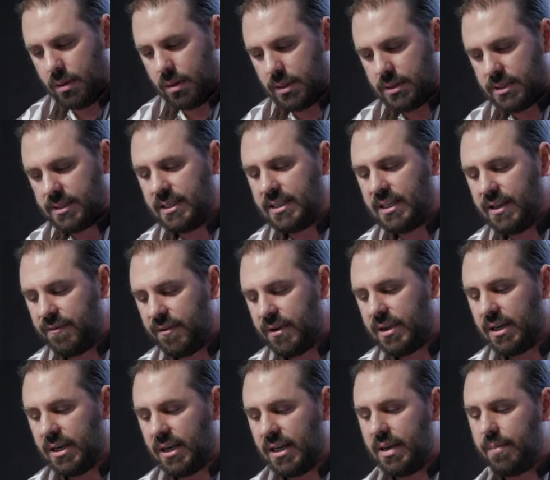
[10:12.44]

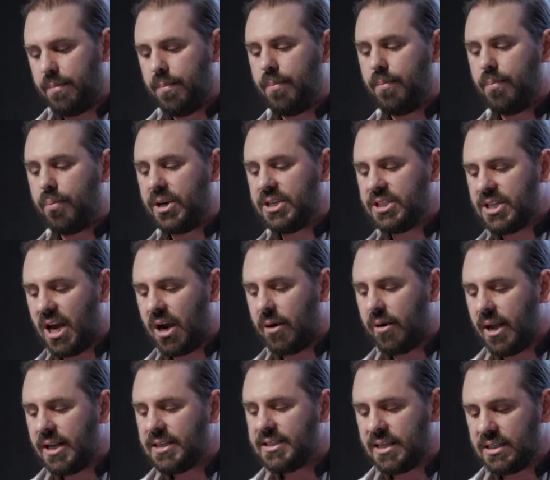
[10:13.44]
Significantly,
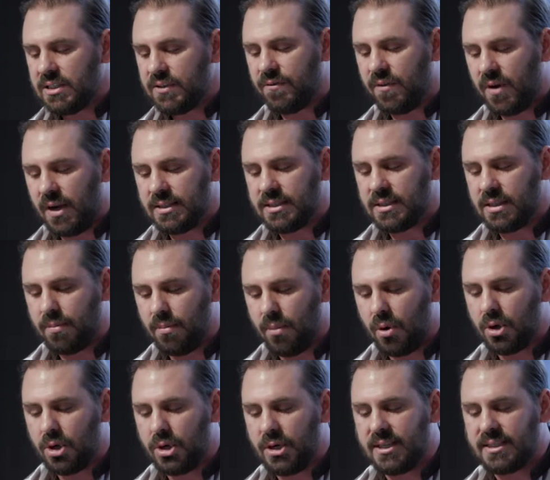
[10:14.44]
Brentari identifies the
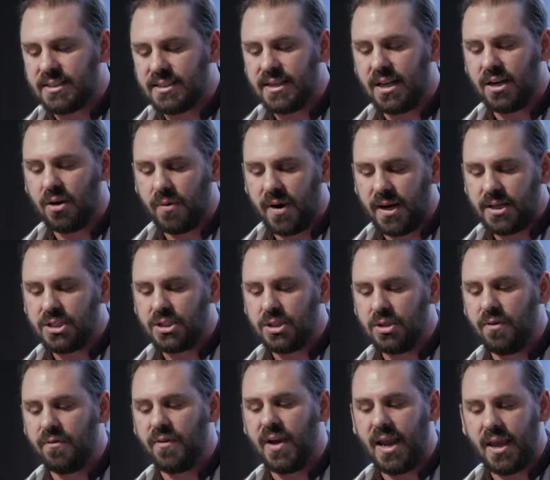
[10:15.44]
modern
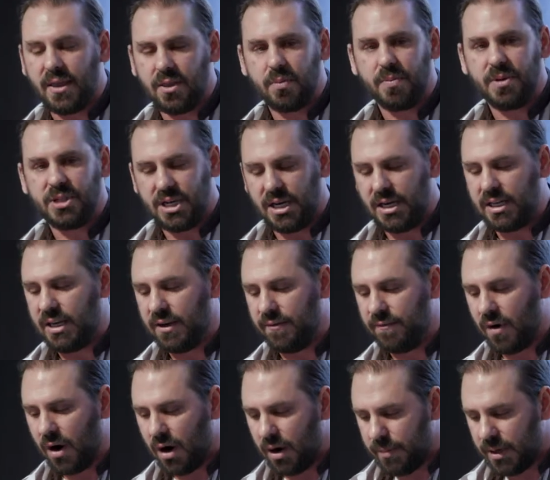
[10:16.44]
acceleration of anthropogenic
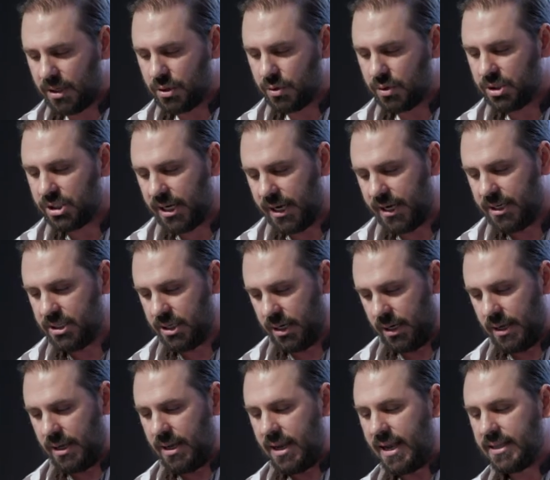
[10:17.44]
environmental change
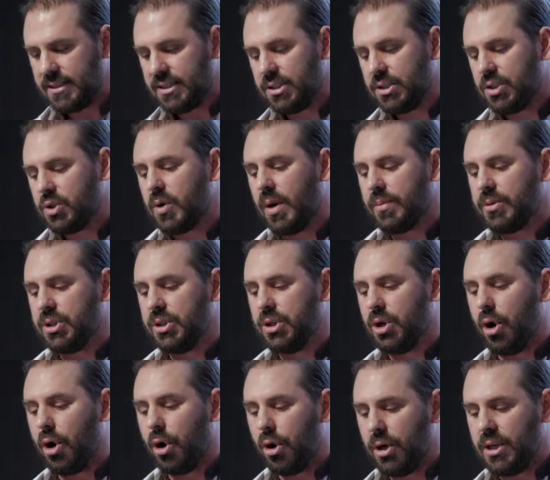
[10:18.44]
as a disruption
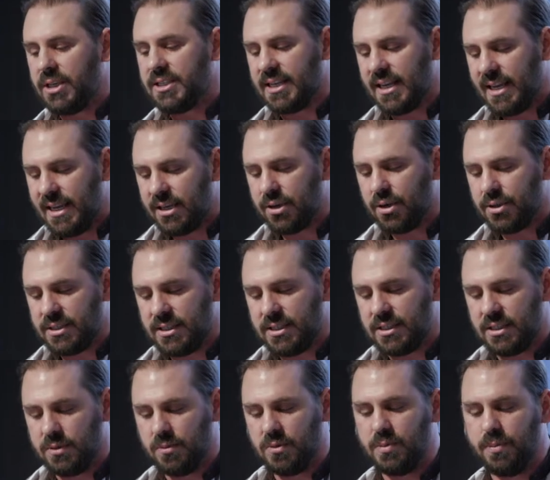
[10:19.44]
not only to
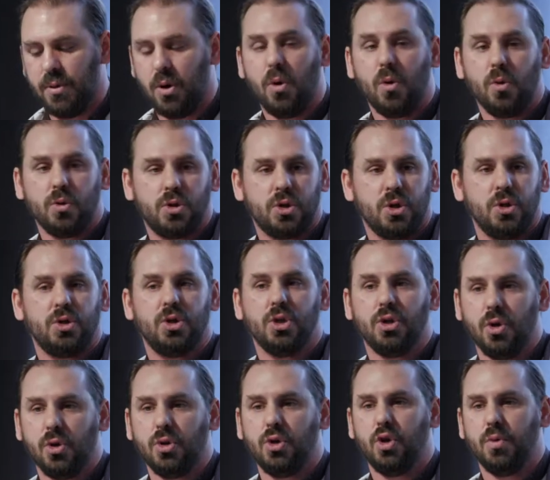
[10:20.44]
ecosystems but also to
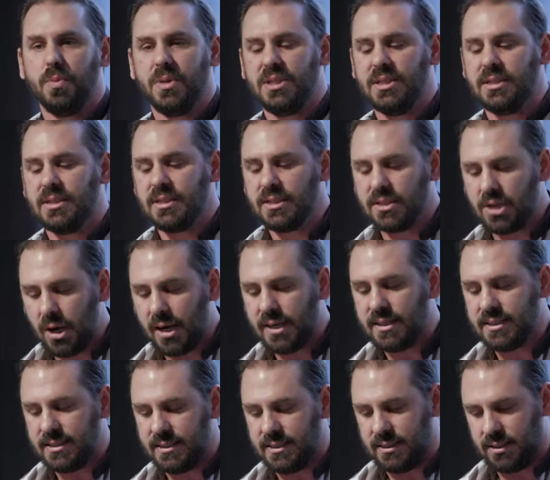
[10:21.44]
non-human
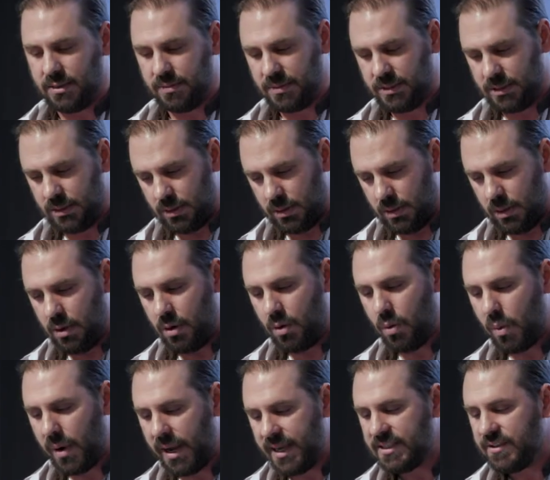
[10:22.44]
sign systems,
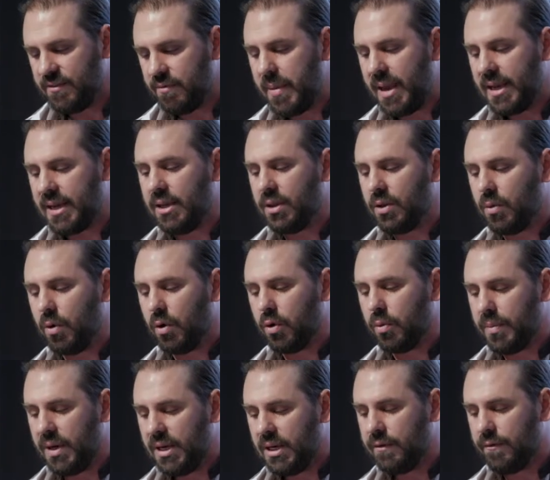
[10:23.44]
ways of making the world
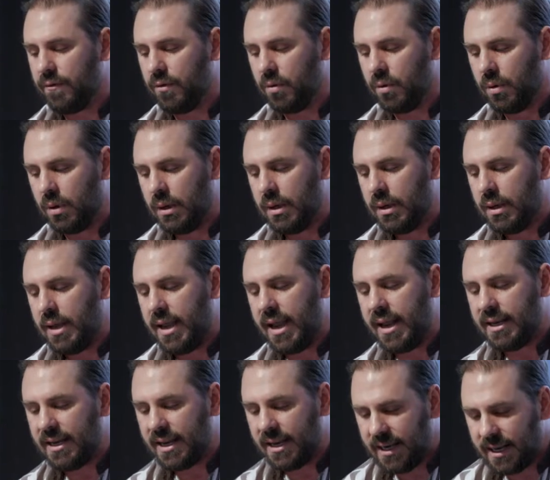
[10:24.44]
meaningful,
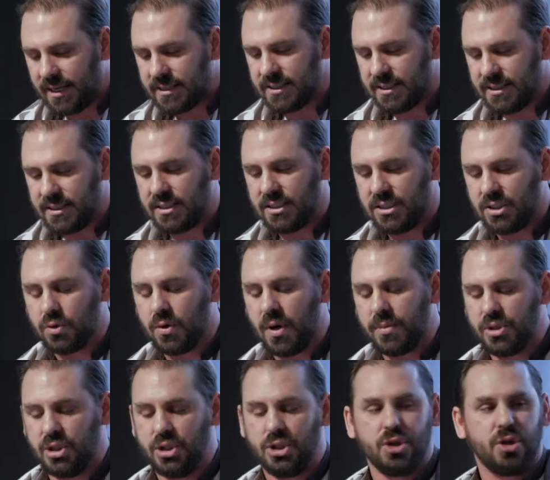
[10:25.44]
and connects this
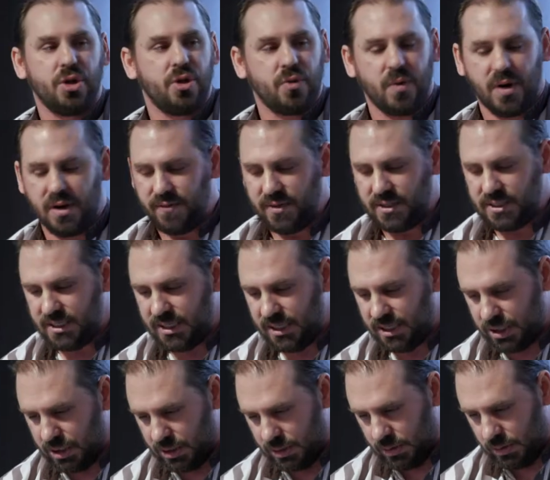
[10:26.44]
disruption to the threat of
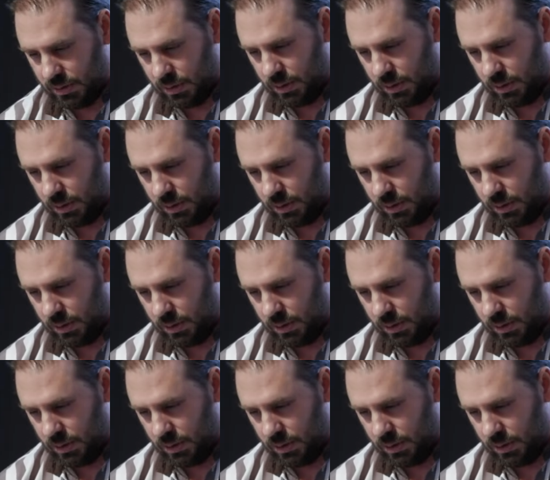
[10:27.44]
extinction,